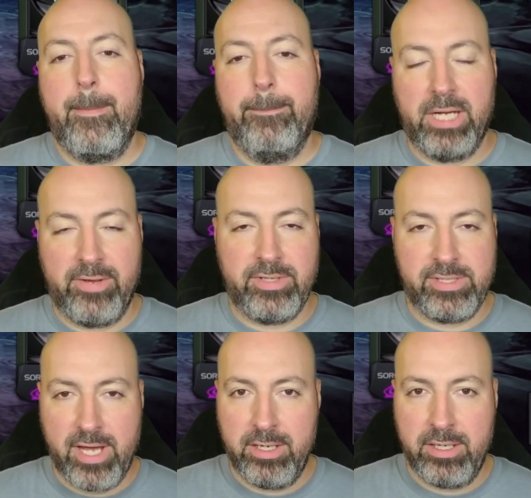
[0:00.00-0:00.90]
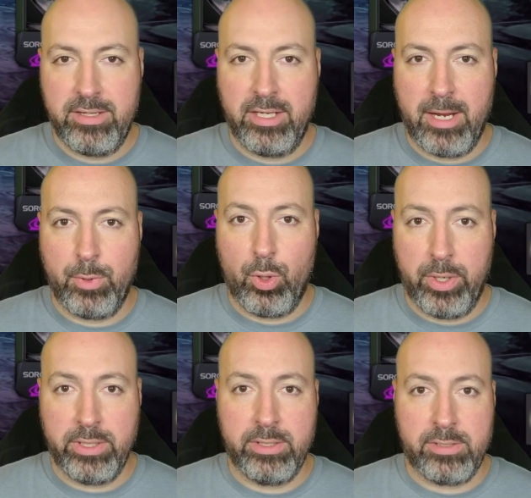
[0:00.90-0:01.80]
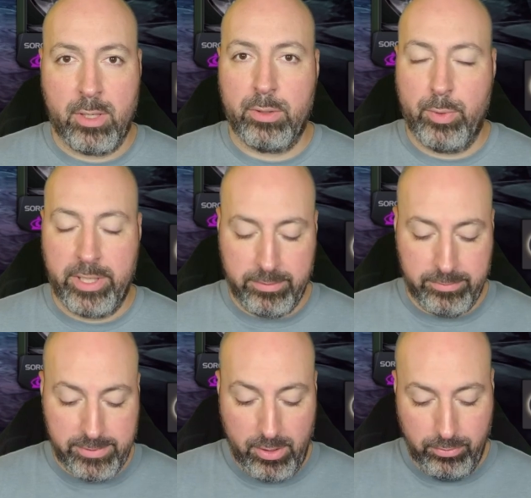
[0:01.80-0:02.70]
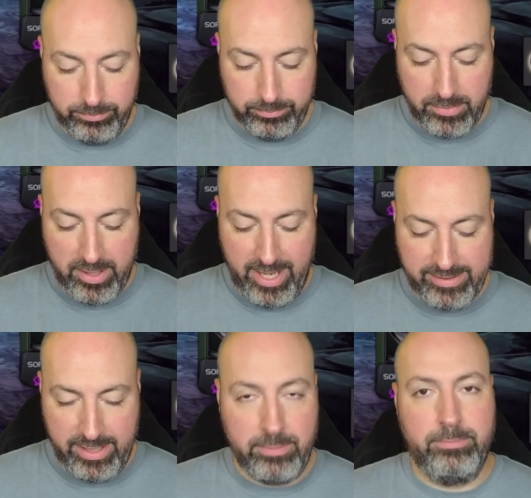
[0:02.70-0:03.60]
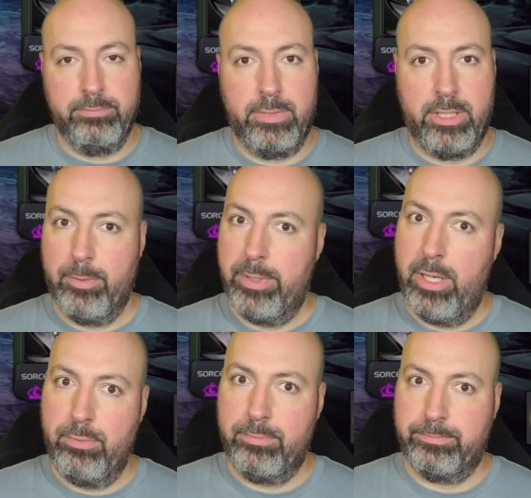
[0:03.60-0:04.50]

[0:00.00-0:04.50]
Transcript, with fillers: but I've decided that I'm going to start with Wiccan. So that said, here we go.